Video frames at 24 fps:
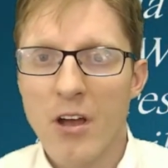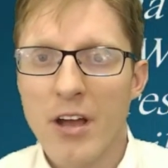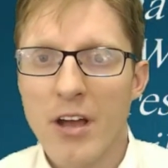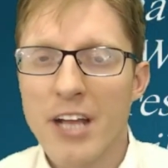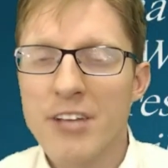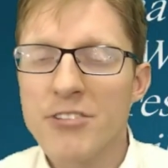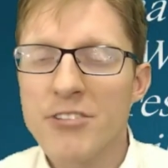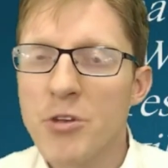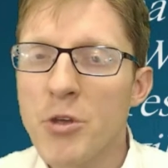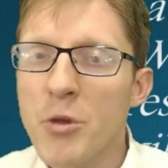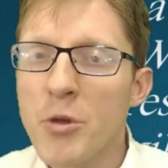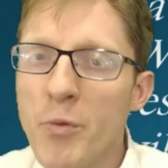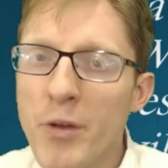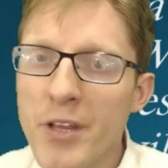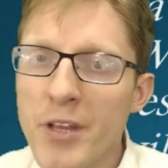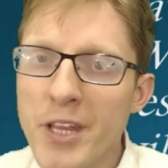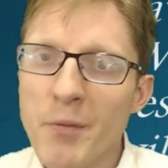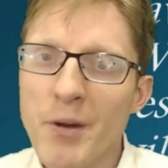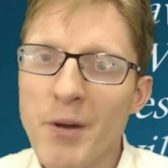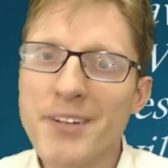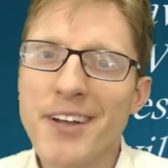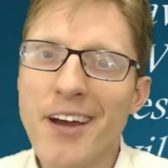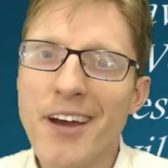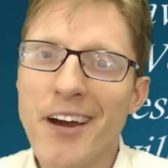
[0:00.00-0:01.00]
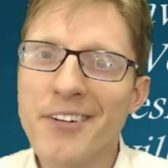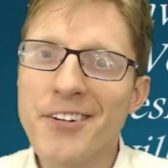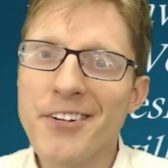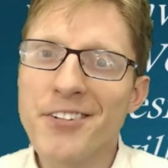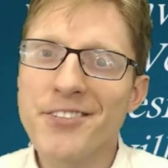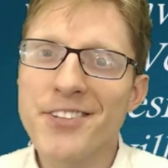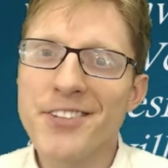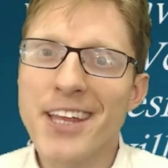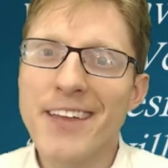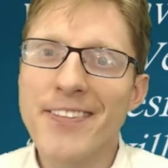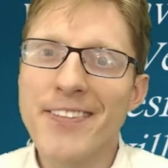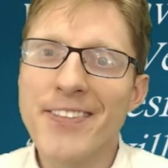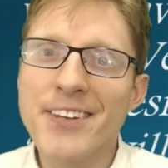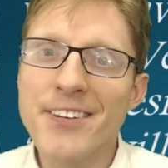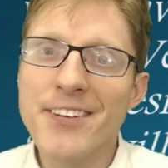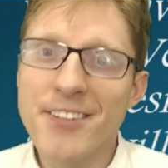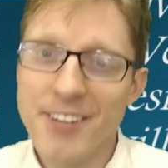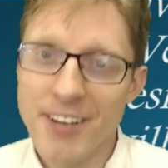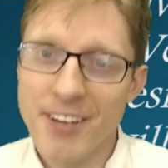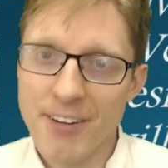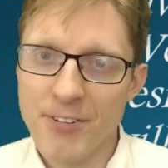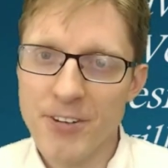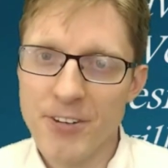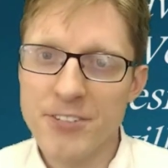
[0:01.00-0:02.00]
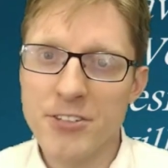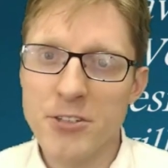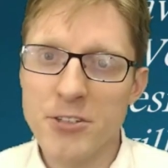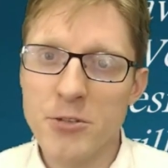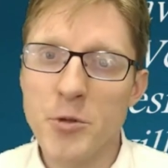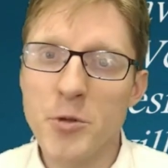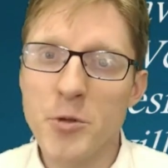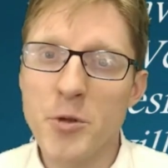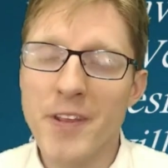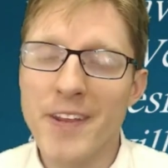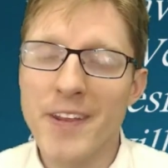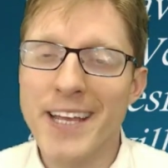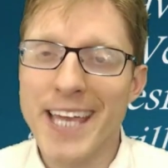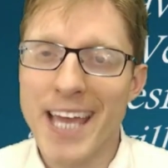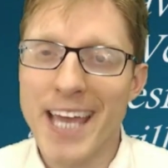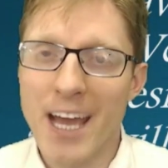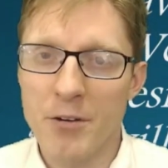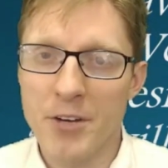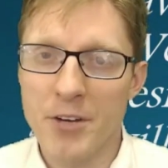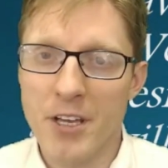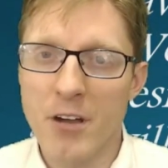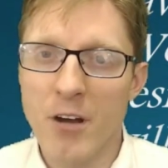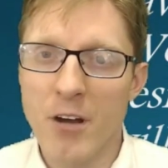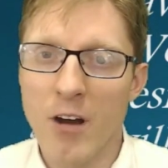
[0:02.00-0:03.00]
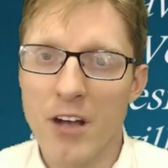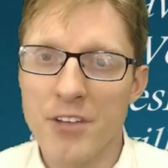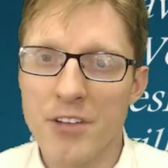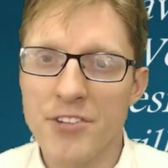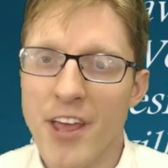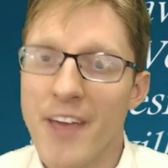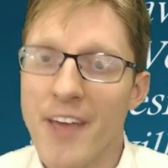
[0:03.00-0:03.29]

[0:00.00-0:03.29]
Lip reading: Okay, so you really want to understand the differences between the accounting costs